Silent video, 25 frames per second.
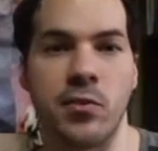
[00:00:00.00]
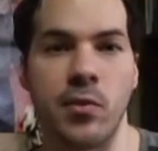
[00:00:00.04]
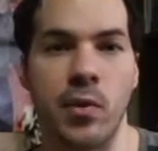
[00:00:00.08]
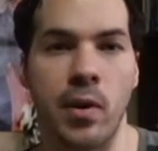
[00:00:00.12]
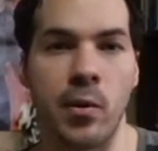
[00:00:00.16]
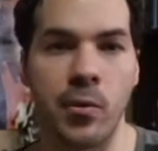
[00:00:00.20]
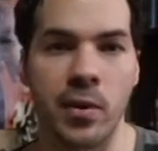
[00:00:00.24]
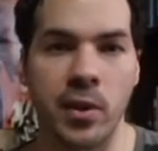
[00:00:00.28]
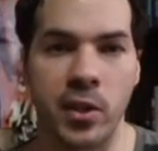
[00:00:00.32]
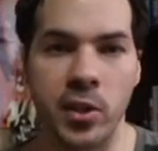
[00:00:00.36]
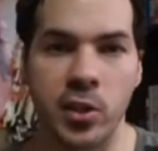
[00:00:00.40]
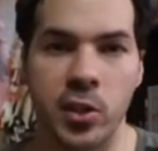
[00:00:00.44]
So
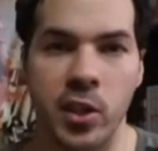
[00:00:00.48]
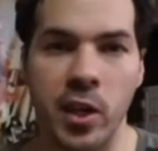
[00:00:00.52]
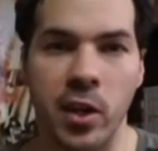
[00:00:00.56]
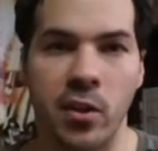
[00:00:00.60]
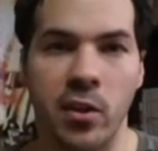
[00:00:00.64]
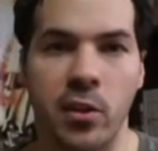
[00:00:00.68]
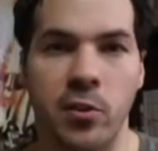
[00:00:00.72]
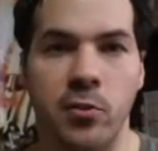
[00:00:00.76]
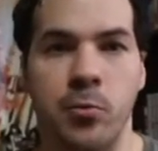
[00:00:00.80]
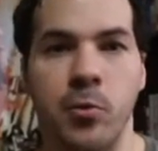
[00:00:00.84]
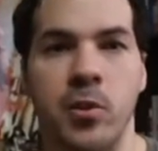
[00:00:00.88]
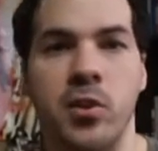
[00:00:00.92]
I wanted to share
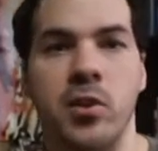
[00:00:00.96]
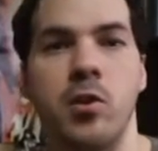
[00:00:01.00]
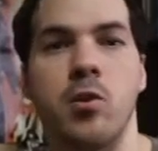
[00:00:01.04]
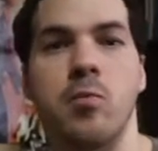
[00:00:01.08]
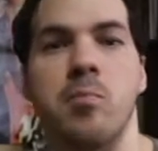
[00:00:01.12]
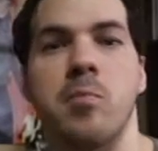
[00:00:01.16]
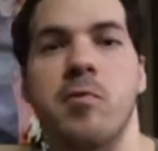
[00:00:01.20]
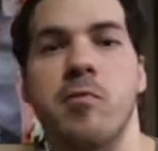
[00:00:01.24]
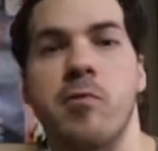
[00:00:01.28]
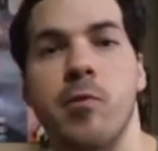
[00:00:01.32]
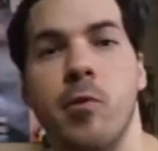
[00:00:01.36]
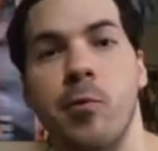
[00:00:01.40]
those with
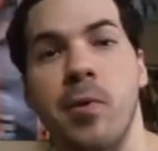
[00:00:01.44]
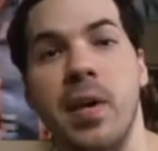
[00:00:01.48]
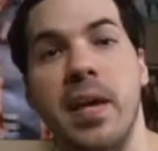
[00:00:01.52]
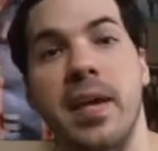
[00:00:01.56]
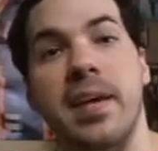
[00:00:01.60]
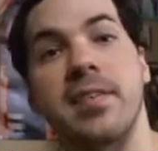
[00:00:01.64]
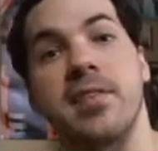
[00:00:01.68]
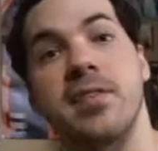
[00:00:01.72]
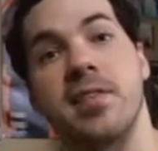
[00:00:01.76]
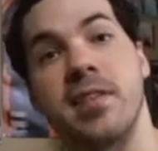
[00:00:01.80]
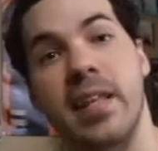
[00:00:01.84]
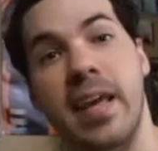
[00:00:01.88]
you before we
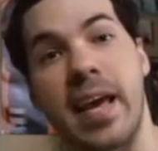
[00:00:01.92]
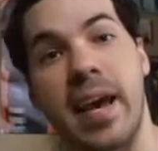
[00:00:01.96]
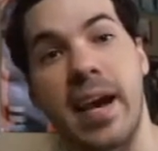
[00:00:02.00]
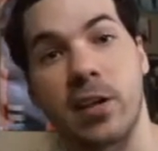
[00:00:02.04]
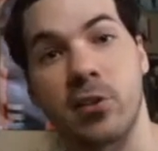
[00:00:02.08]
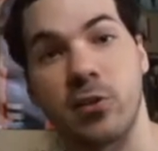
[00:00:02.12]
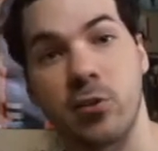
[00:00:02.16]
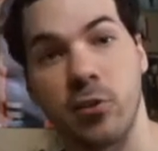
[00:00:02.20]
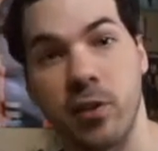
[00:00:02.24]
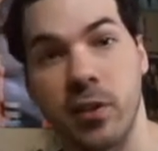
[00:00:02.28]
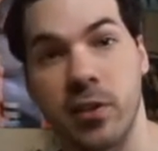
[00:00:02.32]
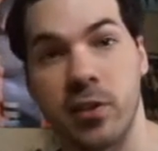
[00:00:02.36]
get to the
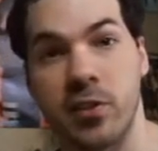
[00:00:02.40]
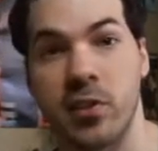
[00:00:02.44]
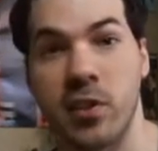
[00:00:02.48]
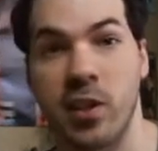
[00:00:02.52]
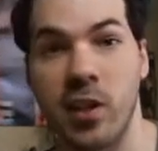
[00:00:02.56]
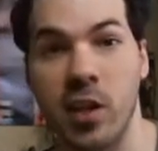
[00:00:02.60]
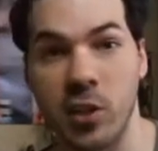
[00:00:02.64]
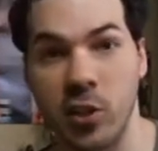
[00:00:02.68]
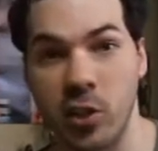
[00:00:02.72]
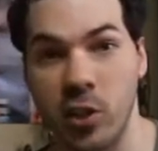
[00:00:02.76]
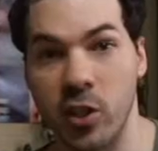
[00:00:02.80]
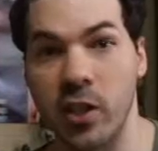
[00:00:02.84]
actual
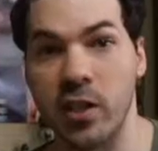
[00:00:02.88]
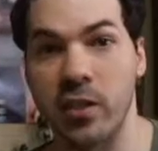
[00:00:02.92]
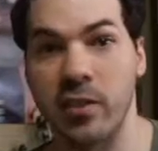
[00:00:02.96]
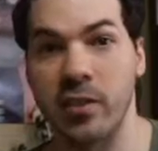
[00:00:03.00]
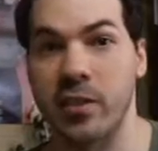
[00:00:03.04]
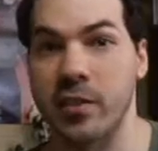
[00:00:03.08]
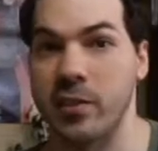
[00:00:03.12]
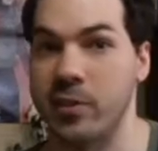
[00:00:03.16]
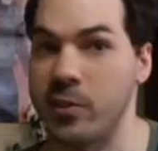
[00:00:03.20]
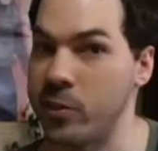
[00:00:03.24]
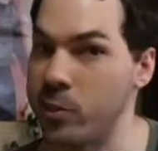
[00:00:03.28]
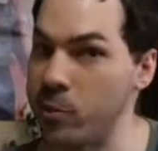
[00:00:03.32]
discussion,
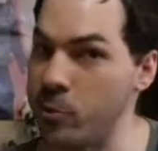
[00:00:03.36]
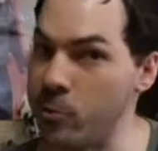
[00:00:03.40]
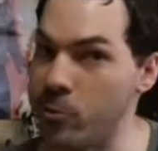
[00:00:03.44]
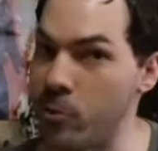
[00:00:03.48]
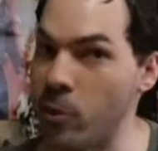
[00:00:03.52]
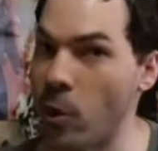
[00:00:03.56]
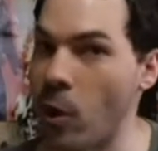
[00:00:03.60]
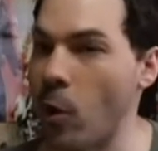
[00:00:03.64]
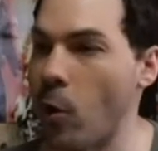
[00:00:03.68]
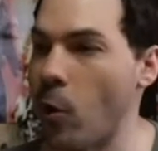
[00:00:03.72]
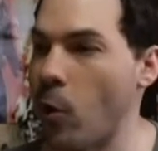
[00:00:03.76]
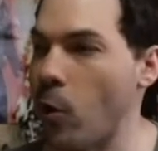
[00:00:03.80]
because
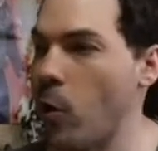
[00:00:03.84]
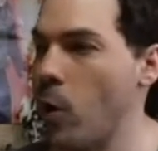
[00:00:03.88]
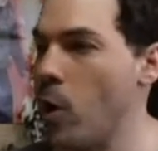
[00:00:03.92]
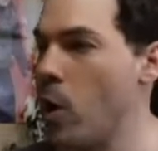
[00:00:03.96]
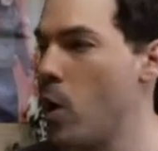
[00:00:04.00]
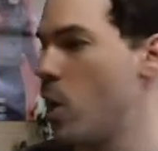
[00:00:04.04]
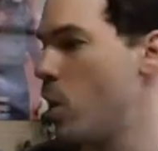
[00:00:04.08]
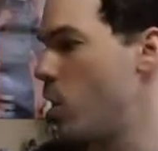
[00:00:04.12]
those are